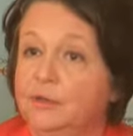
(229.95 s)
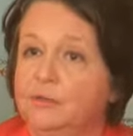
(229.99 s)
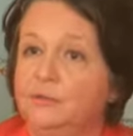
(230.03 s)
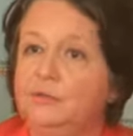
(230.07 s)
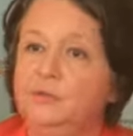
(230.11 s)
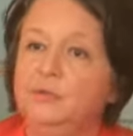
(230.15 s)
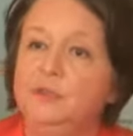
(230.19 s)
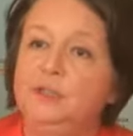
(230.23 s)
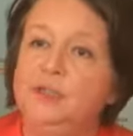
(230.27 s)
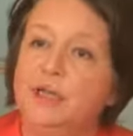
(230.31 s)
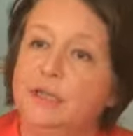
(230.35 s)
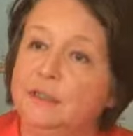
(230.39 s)

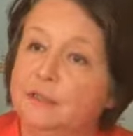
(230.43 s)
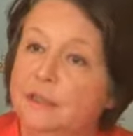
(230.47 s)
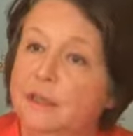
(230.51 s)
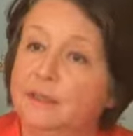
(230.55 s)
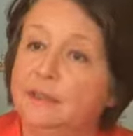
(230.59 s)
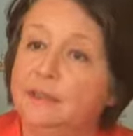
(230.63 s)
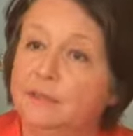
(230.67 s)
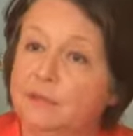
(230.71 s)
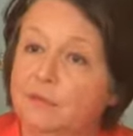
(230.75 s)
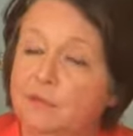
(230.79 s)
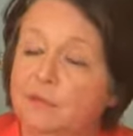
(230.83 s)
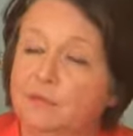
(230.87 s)
to the
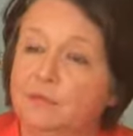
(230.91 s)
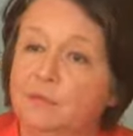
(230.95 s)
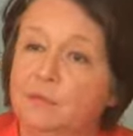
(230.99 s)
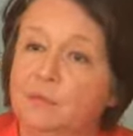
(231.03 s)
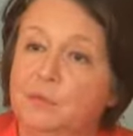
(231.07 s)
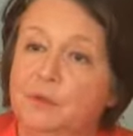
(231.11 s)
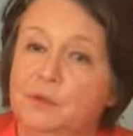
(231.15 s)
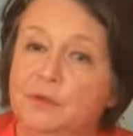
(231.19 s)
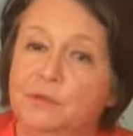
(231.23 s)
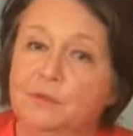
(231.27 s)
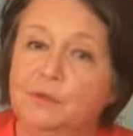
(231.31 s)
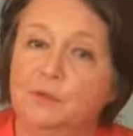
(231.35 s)
attention of the
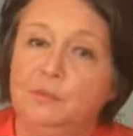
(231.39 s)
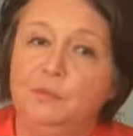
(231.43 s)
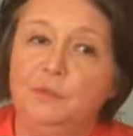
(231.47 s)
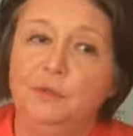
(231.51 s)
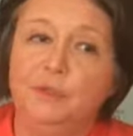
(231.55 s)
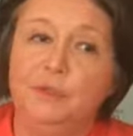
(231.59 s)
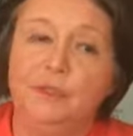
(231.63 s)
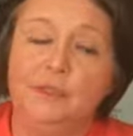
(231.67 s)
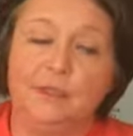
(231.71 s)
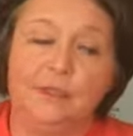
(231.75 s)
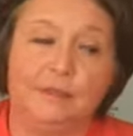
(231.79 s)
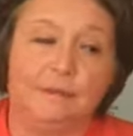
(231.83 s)
world
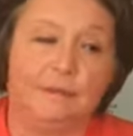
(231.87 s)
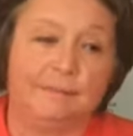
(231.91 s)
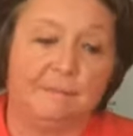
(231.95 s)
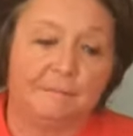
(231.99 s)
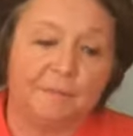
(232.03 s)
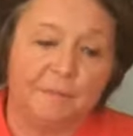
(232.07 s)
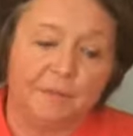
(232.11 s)
community.